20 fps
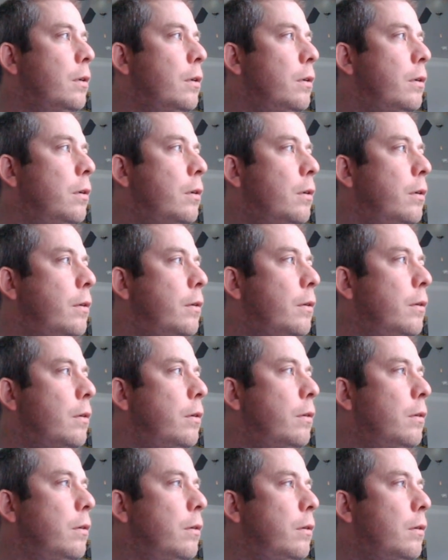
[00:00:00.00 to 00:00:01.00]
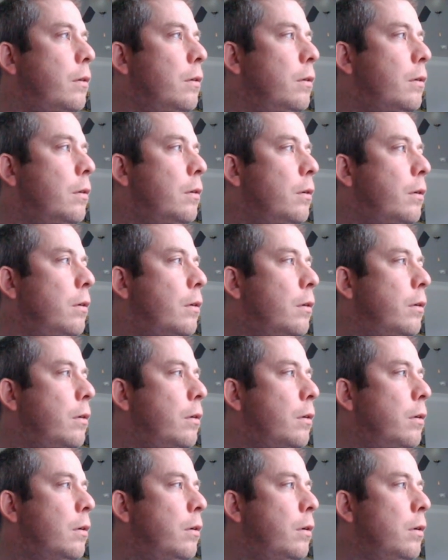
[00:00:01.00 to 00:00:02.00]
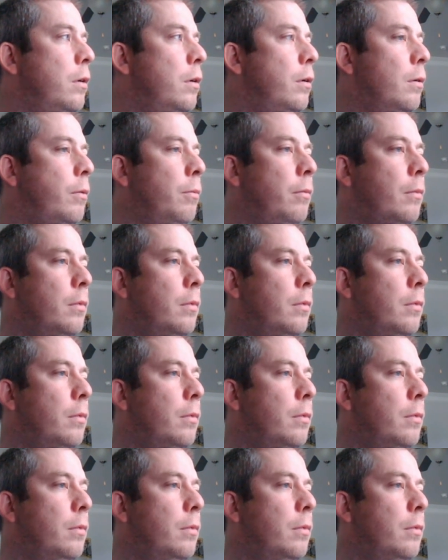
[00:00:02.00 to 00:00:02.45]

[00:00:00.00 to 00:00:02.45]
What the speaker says: Nobody speaks.